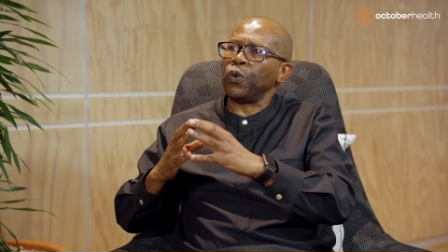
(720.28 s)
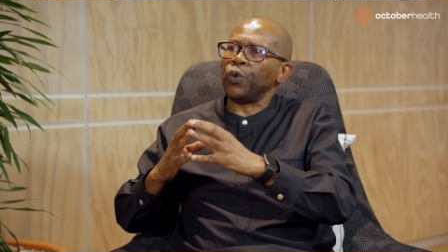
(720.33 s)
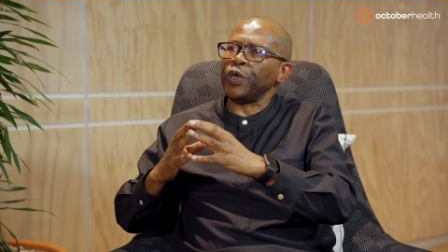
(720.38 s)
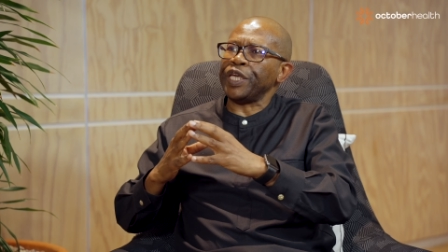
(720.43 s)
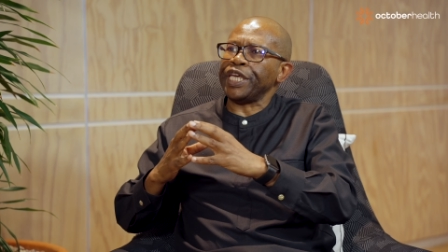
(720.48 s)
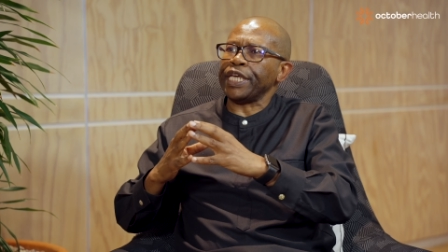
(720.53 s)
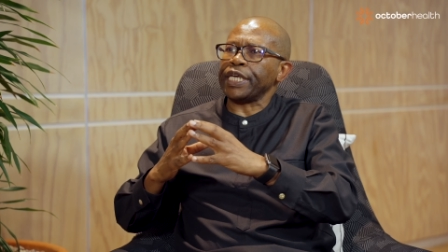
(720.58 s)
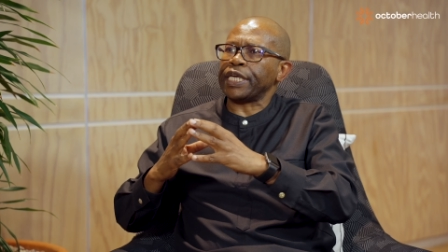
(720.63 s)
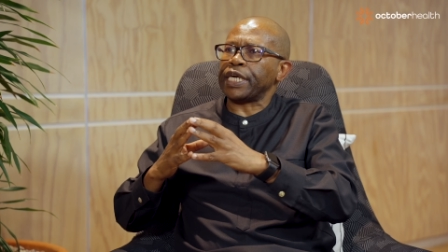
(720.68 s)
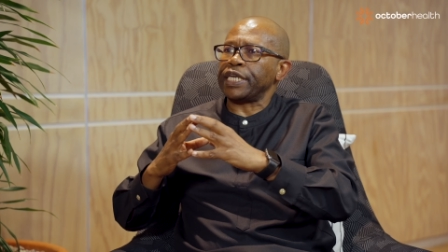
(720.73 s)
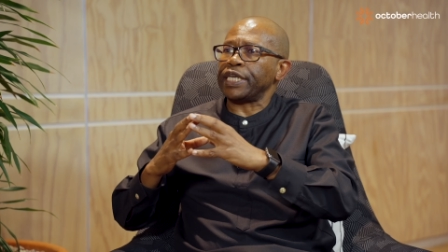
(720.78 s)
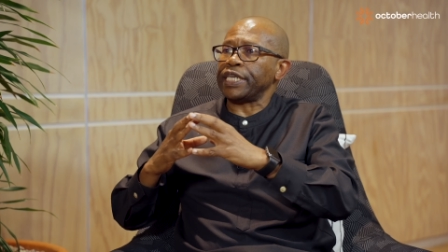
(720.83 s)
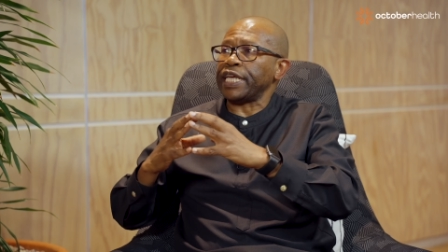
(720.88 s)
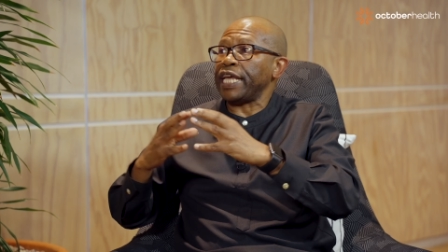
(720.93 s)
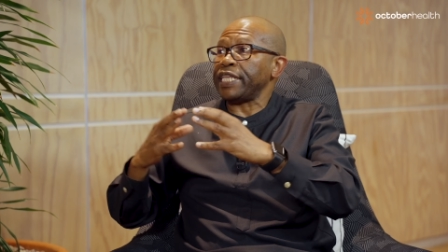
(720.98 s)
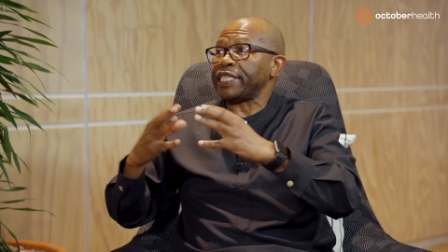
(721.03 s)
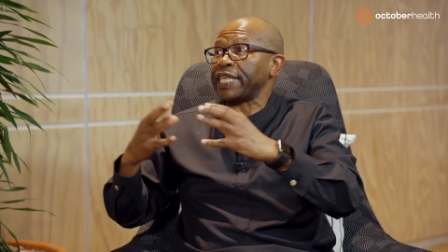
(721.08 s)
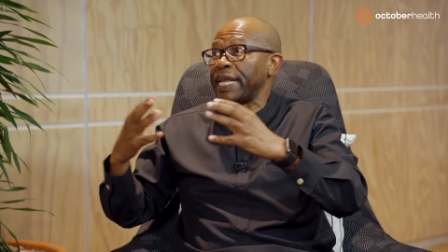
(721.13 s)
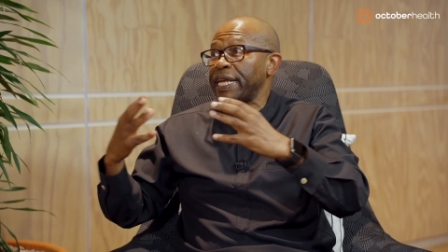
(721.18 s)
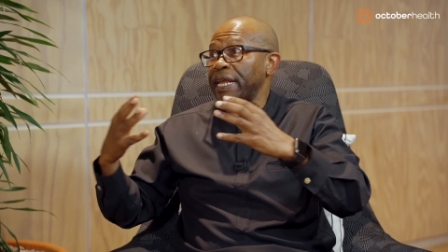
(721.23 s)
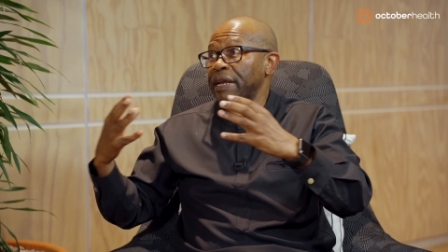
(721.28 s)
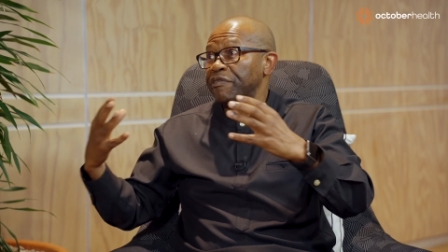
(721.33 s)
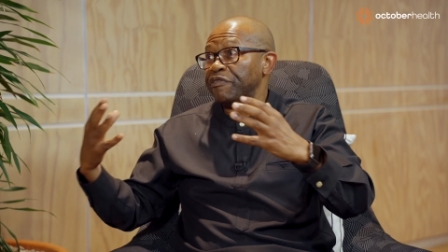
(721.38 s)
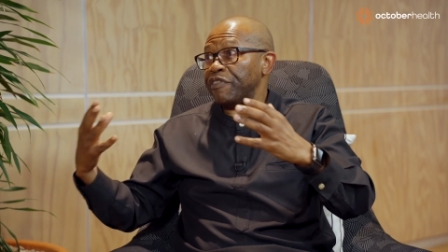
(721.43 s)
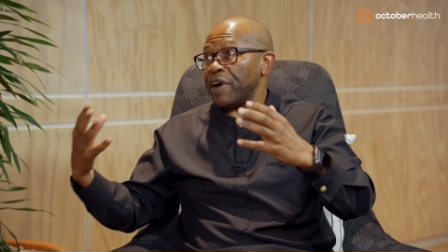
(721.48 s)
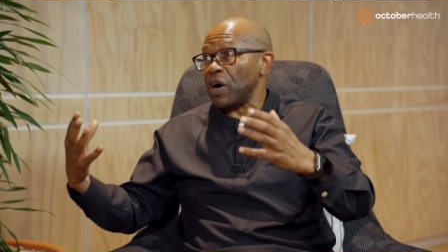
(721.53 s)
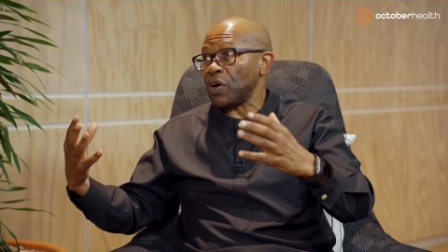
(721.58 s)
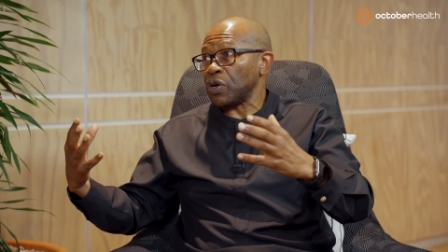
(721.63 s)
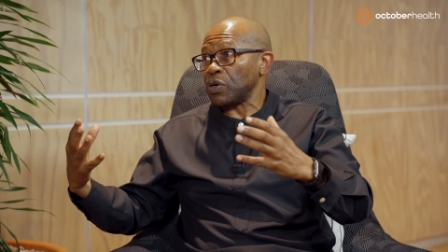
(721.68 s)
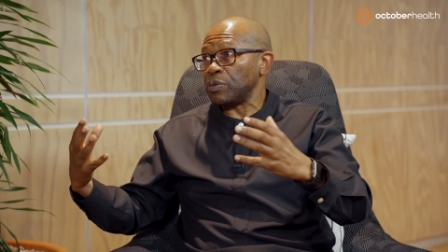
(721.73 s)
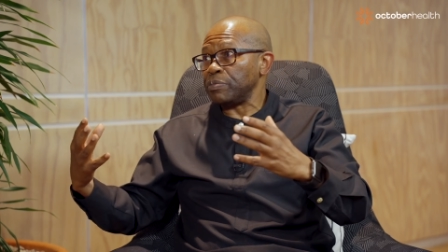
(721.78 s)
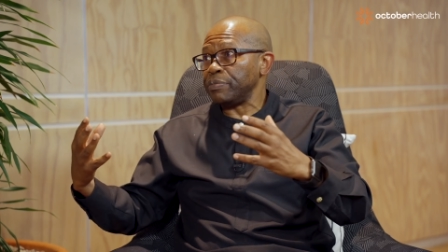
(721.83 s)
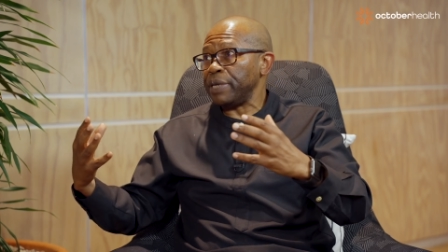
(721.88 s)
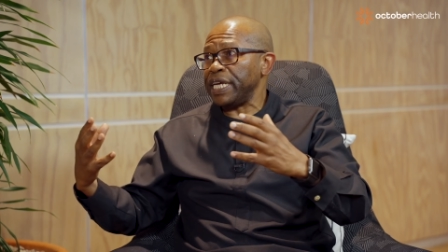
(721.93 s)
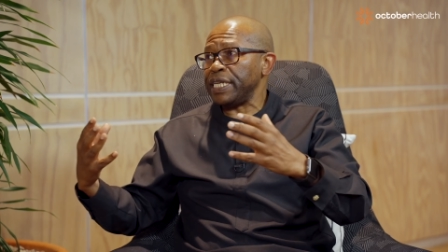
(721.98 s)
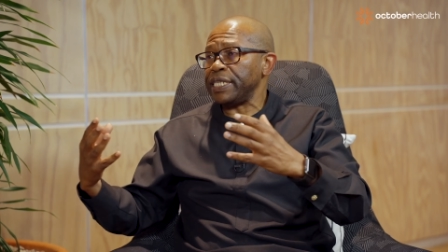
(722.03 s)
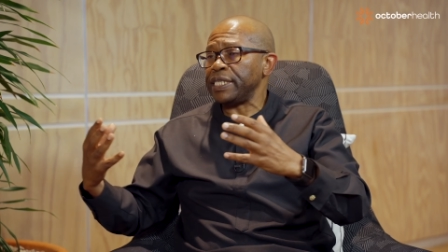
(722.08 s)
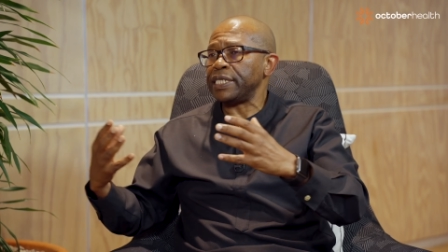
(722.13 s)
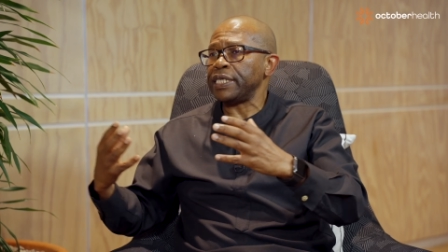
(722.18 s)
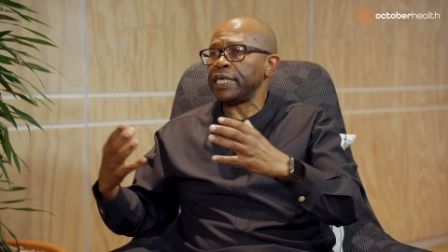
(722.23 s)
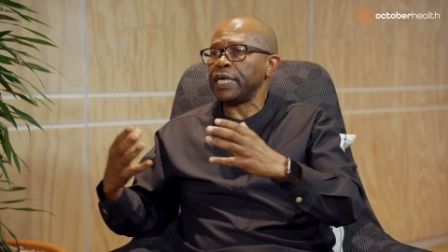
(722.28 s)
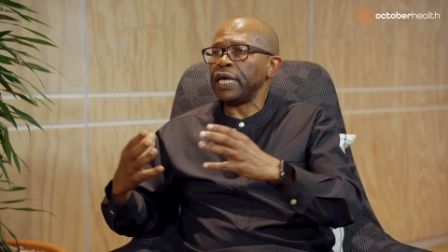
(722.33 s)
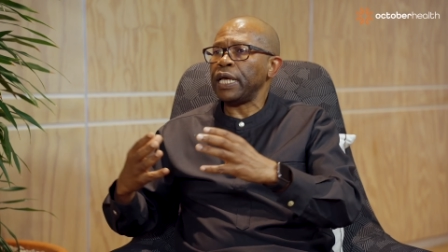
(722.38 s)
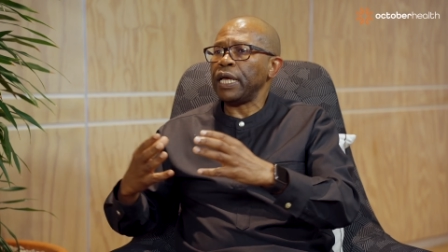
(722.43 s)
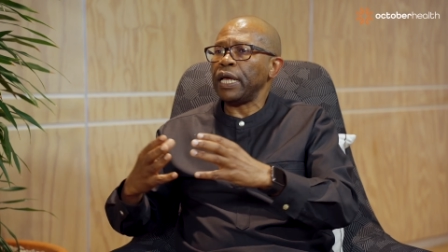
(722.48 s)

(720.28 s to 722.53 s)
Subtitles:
we create an environment